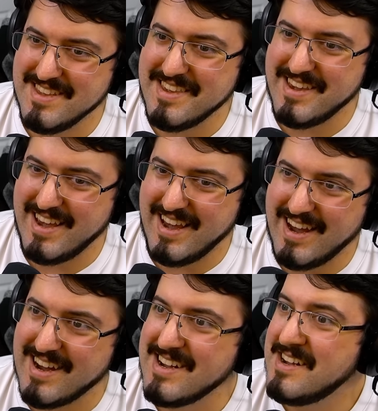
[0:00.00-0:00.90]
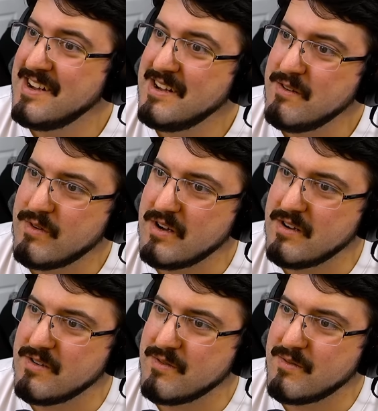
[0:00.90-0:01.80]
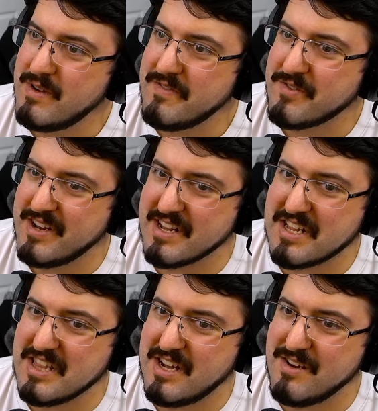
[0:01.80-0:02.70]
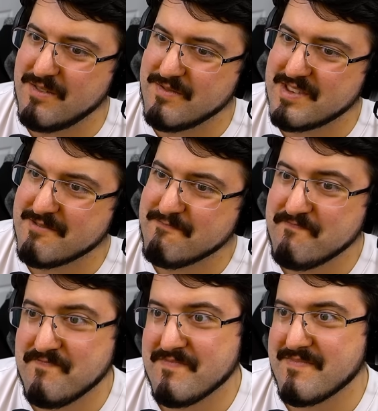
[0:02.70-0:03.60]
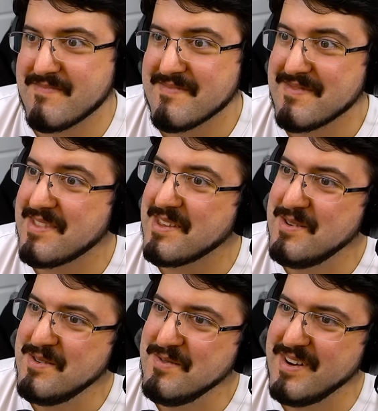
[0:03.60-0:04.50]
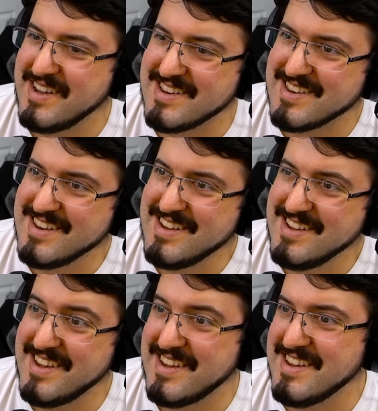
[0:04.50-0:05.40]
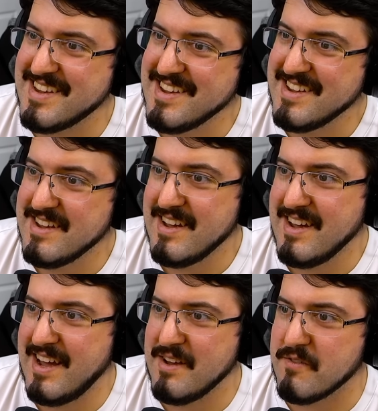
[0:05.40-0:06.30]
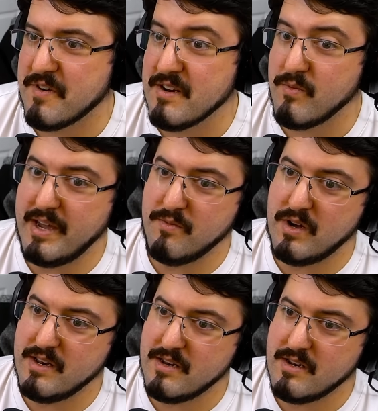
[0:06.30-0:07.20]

Yeah. Whoa. We've created clones. Wait. Ink? Hi, old friend. Wait, what?